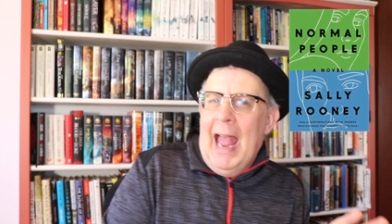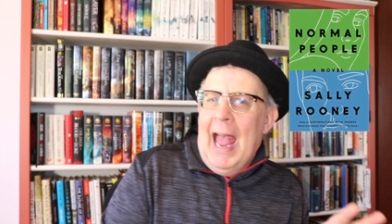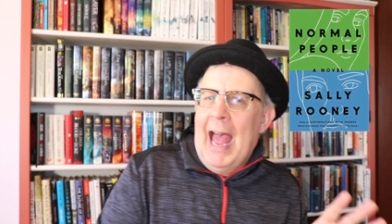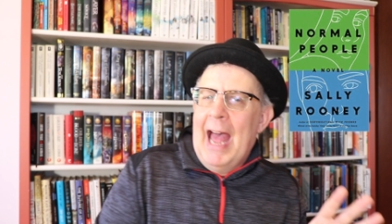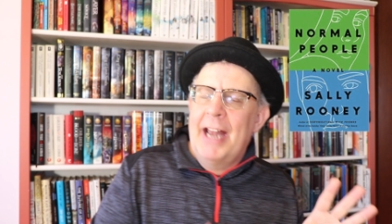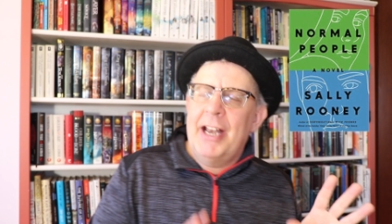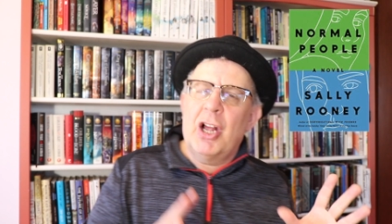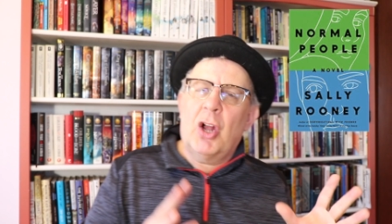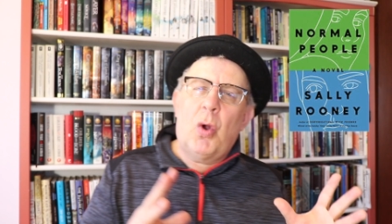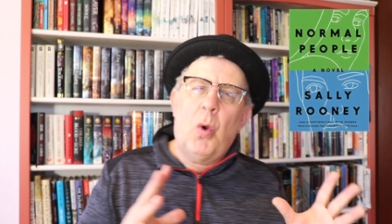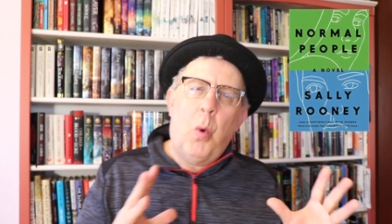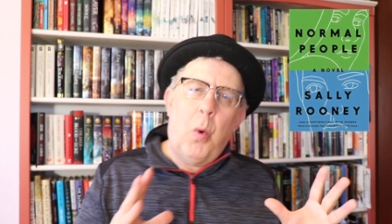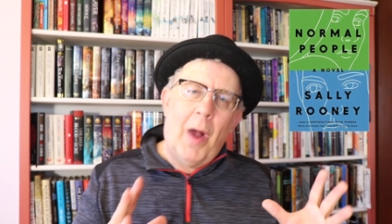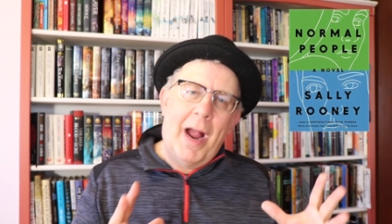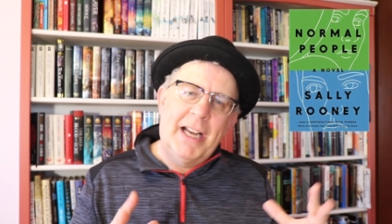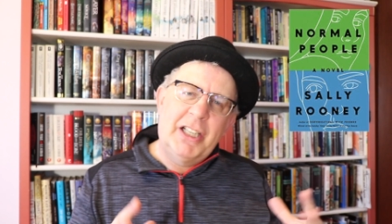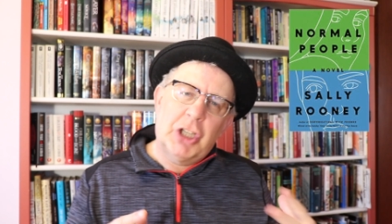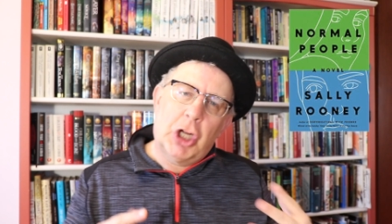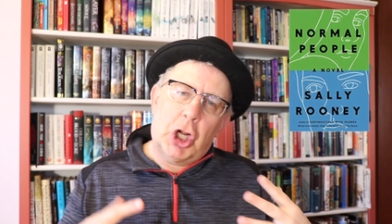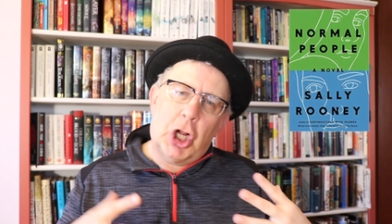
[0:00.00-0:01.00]
and a
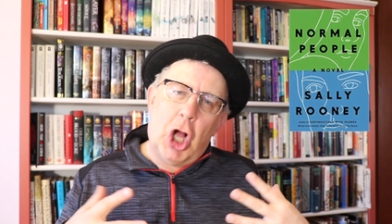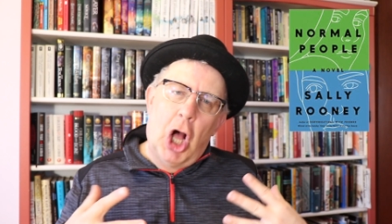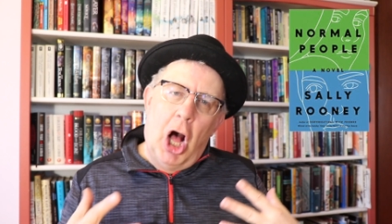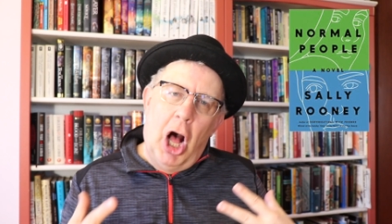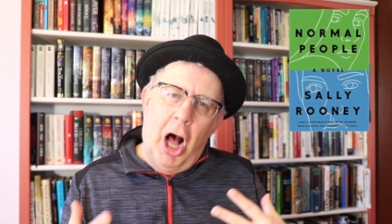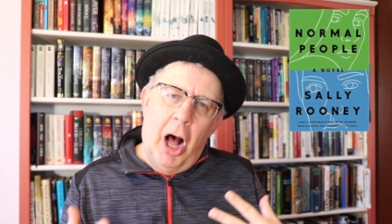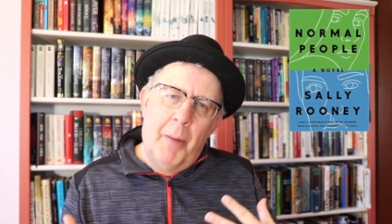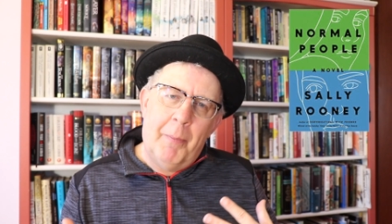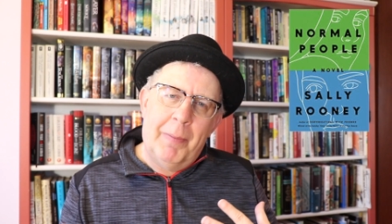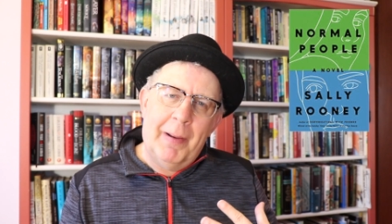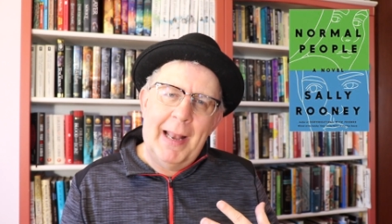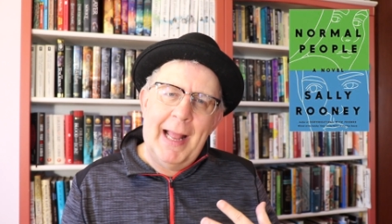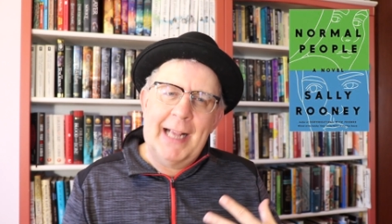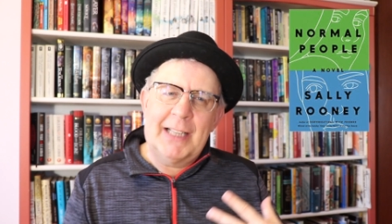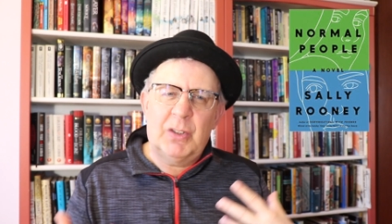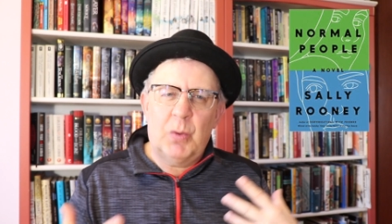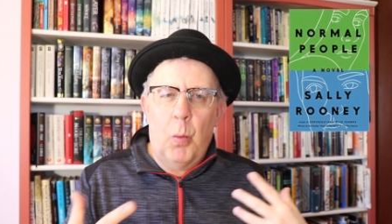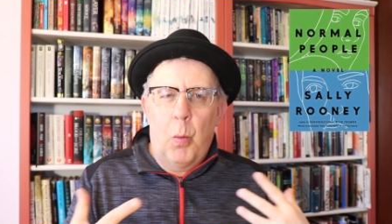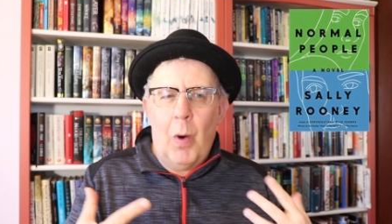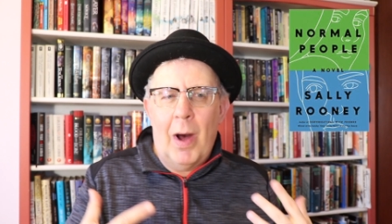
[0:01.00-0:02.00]
quite
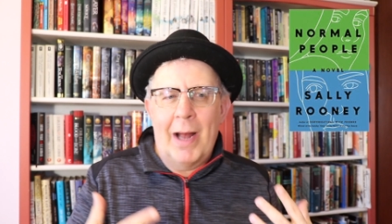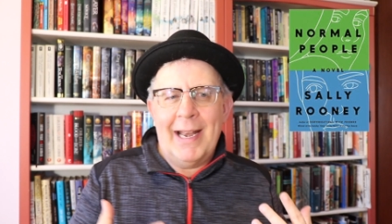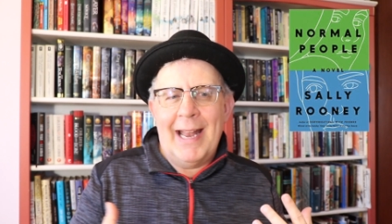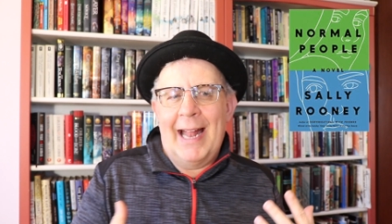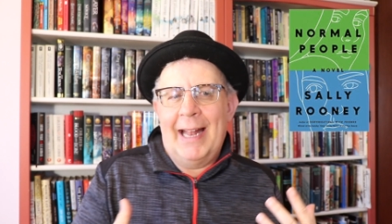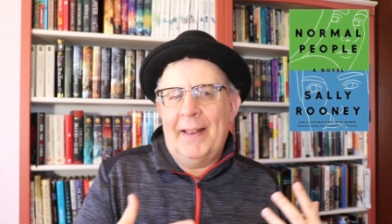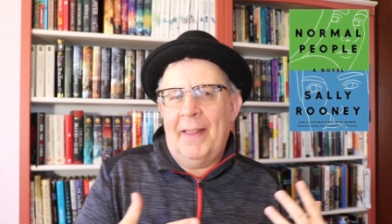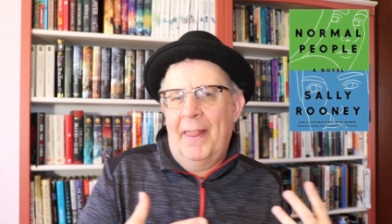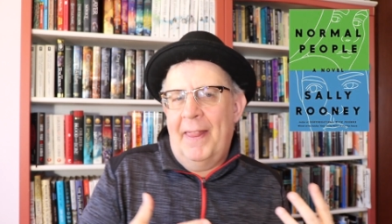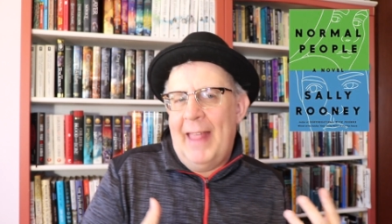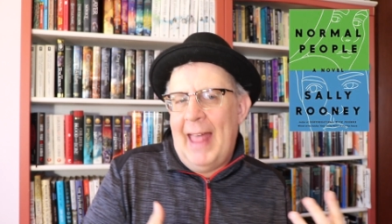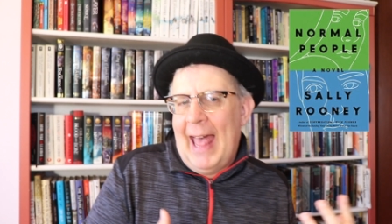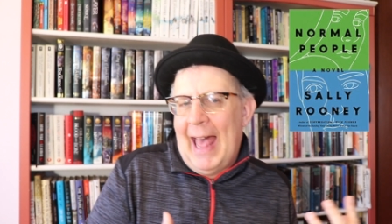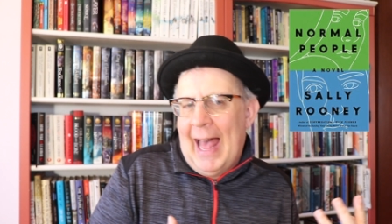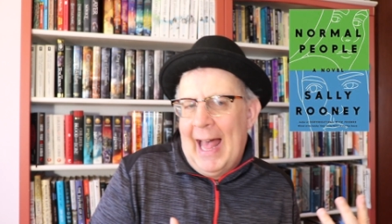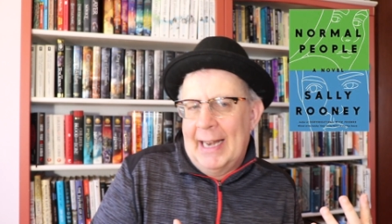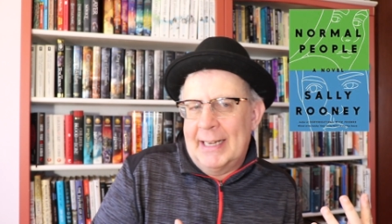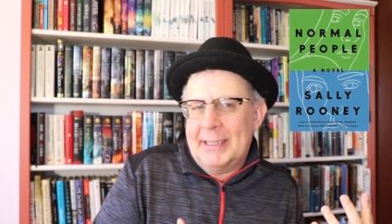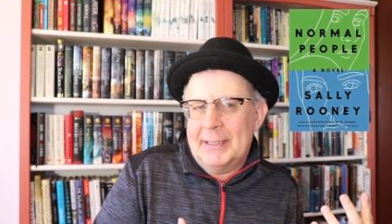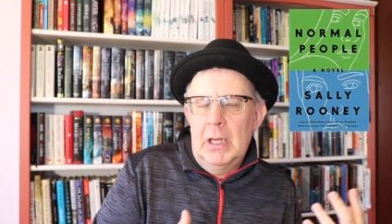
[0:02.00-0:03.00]
complex one at
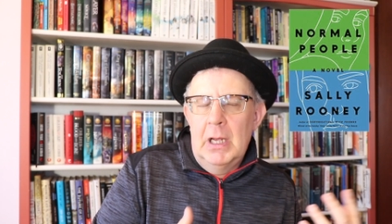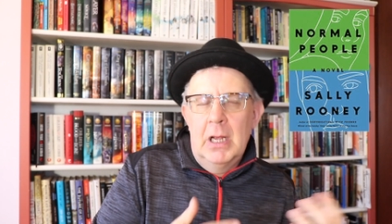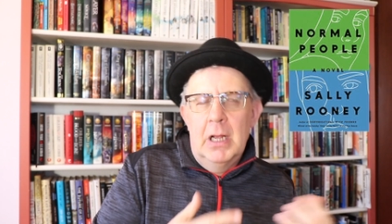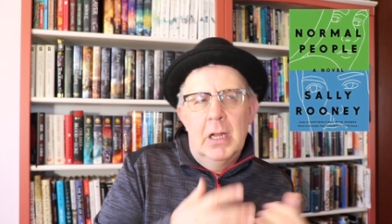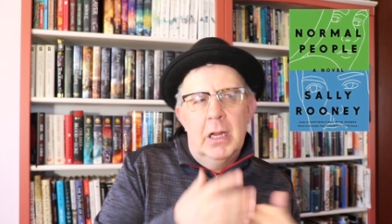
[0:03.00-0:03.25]
that.